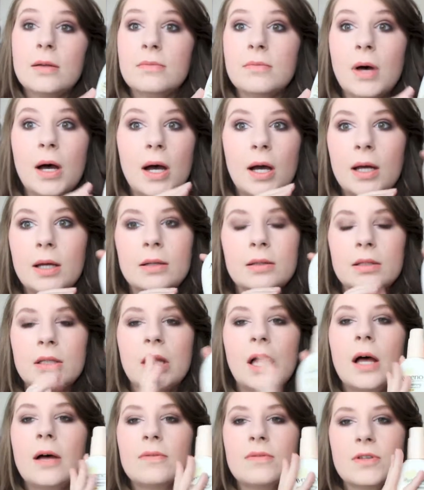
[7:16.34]
I
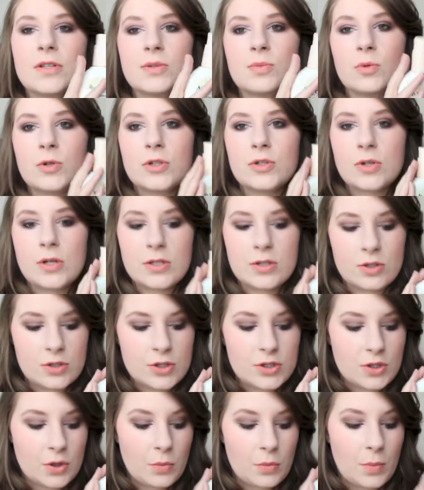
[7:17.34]
love this moisturizer
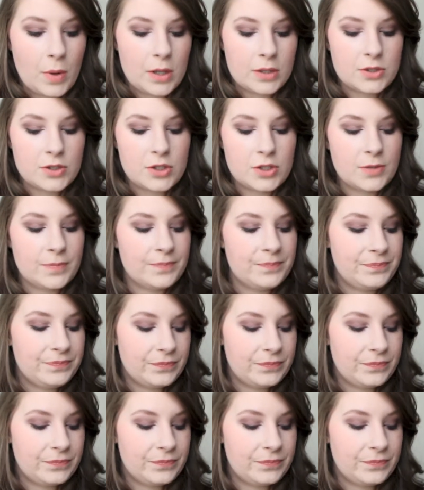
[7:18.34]
so much.